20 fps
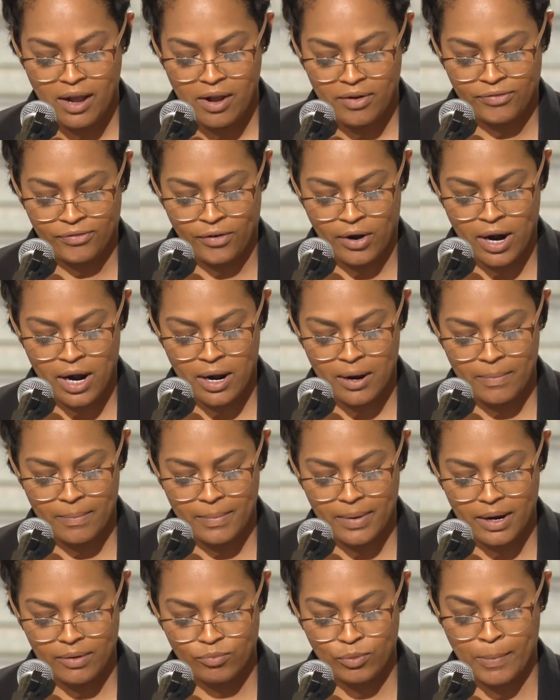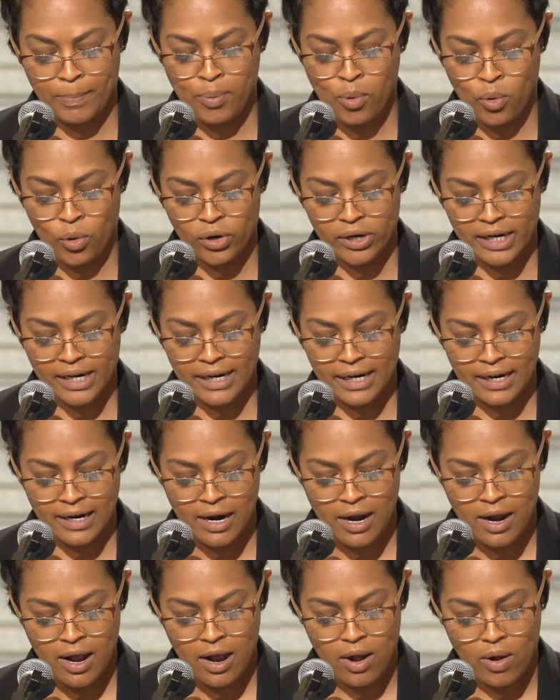from reporting
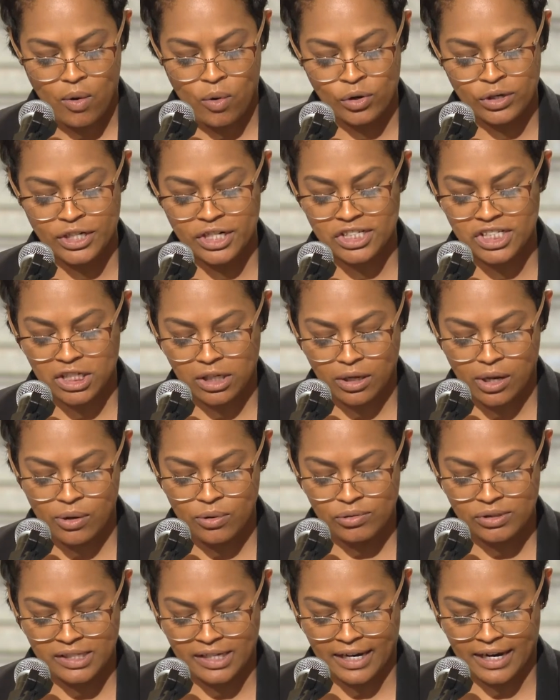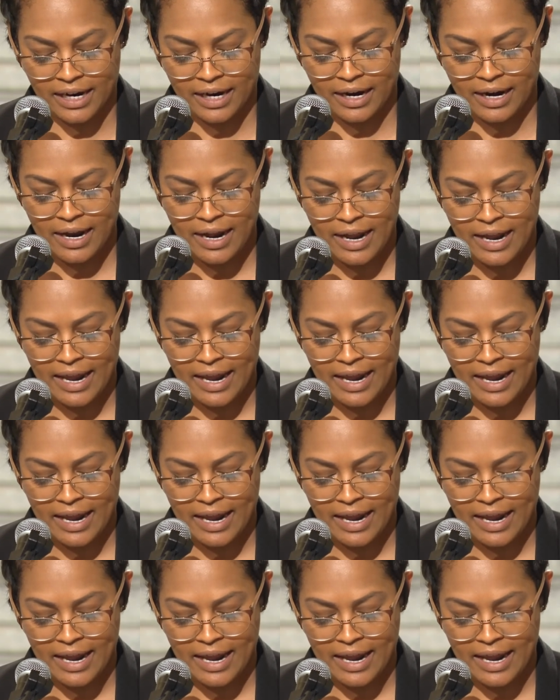or disclosing